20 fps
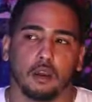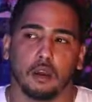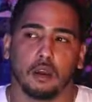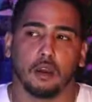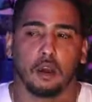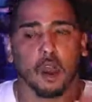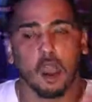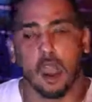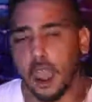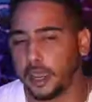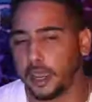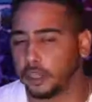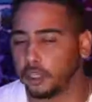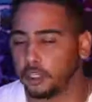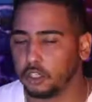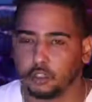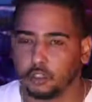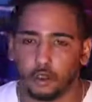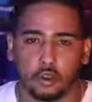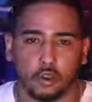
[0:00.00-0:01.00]
I could
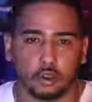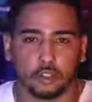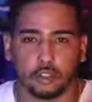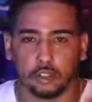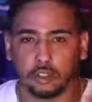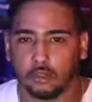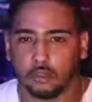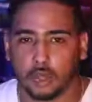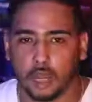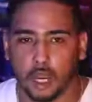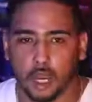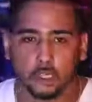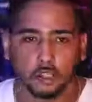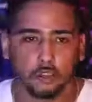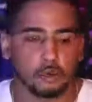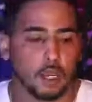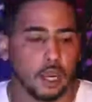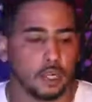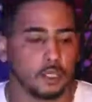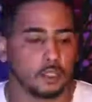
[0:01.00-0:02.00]
talk to you guys
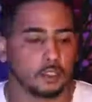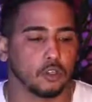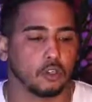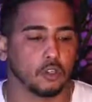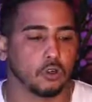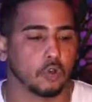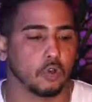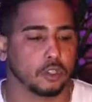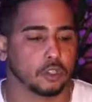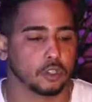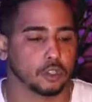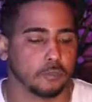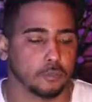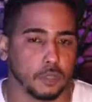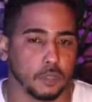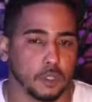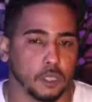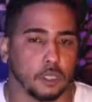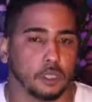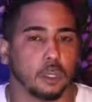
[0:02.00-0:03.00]
could talk to
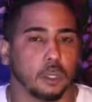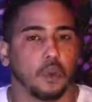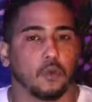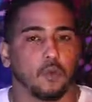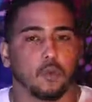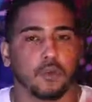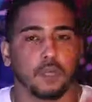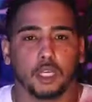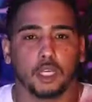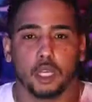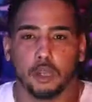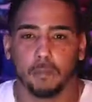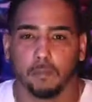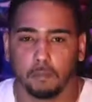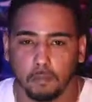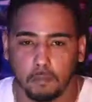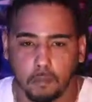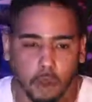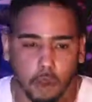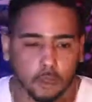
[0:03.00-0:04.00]
me, and we can
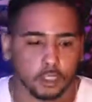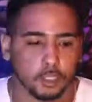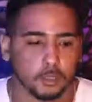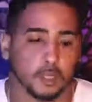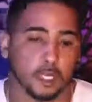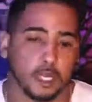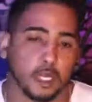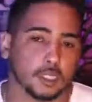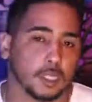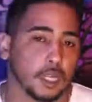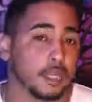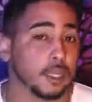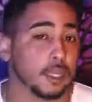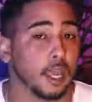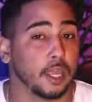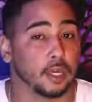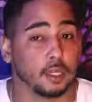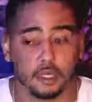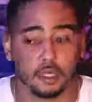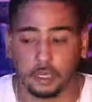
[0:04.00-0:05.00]
bounce because at the end
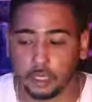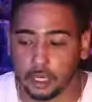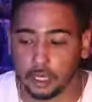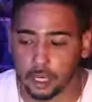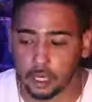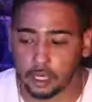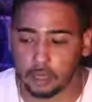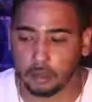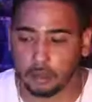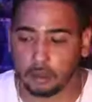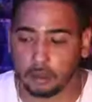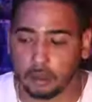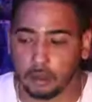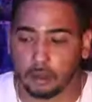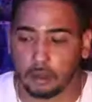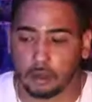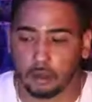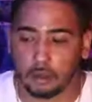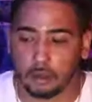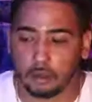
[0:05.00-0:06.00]
of the day,
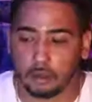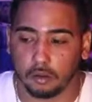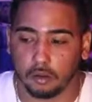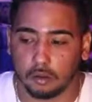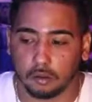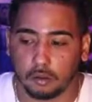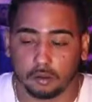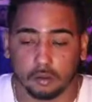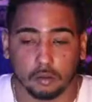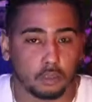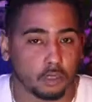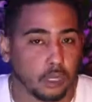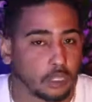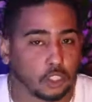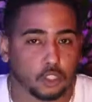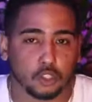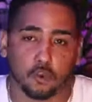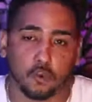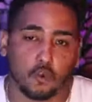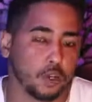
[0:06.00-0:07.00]
that's the
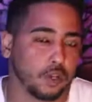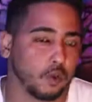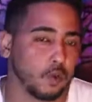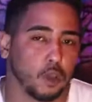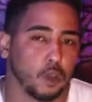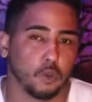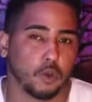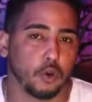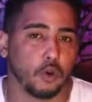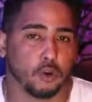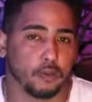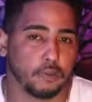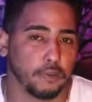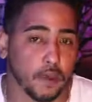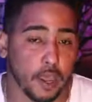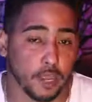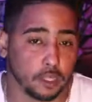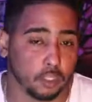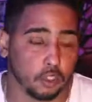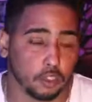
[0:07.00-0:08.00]
only way we're gonna
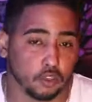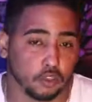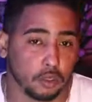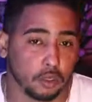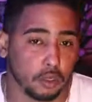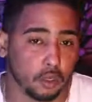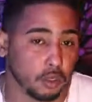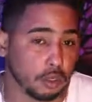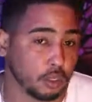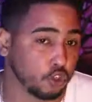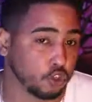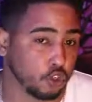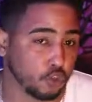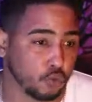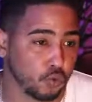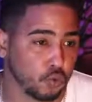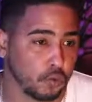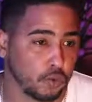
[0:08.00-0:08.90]
find the truth.